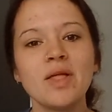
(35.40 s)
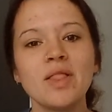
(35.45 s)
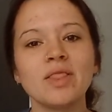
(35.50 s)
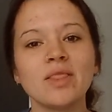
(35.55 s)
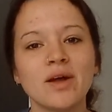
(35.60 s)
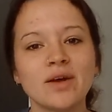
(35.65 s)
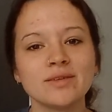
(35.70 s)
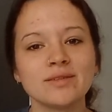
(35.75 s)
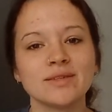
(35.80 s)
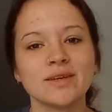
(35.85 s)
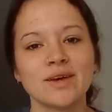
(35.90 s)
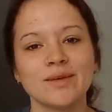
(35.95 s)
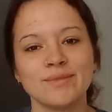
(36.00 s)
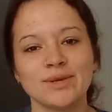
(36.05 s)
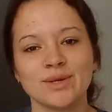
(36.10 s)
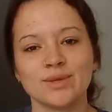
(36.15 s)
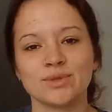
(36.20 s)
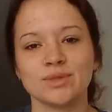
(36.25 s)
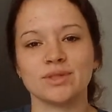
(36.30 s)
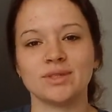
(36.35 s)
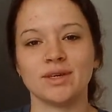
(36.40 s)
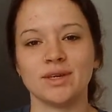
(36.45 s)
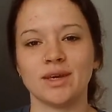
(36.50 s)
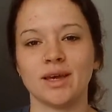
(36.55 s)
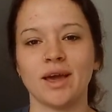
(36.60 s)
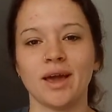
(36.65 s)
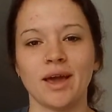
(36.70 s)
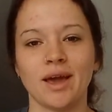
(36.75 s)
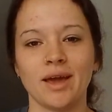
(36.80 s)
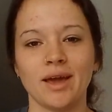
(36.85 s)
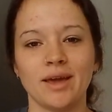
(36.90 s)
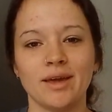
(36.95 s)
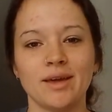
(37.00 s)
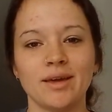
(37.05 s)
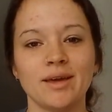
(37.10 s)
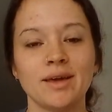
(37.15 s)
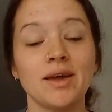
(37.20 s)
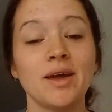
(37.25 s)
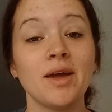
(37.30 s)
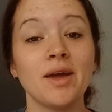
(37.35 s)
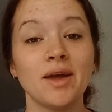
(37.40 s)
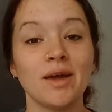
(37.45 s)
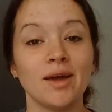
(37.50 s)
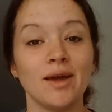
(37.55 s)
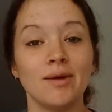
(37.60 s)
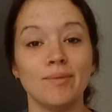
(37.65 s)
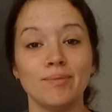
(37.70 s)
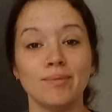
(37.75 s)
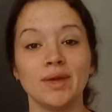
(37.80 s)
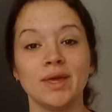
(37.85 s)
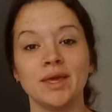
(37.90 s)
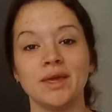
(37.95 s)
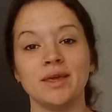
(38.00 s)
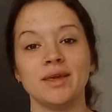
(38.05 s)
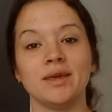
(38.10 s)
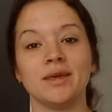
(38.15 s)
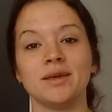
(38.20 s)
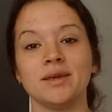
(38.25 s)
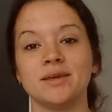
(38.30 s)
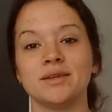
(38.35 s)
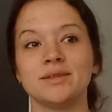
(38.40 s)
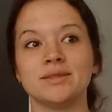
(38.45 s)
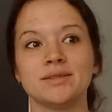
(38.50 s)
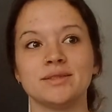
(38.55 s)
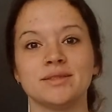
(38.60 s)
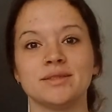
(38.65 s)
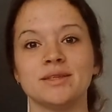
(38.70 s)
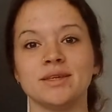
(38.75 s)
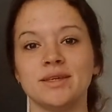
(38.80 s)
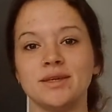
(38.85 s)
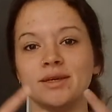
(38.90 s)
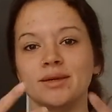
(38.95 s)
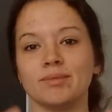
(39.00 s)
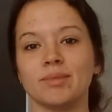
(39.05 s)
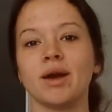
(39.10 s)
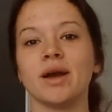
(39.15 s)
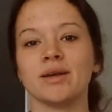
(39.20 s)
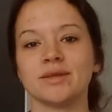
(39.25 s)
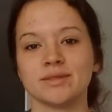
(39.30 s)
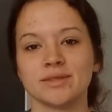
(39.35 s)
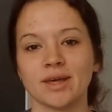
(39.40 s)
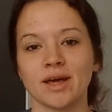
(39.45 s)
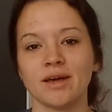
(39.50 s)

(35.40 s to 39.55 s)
long time no see. Me see myself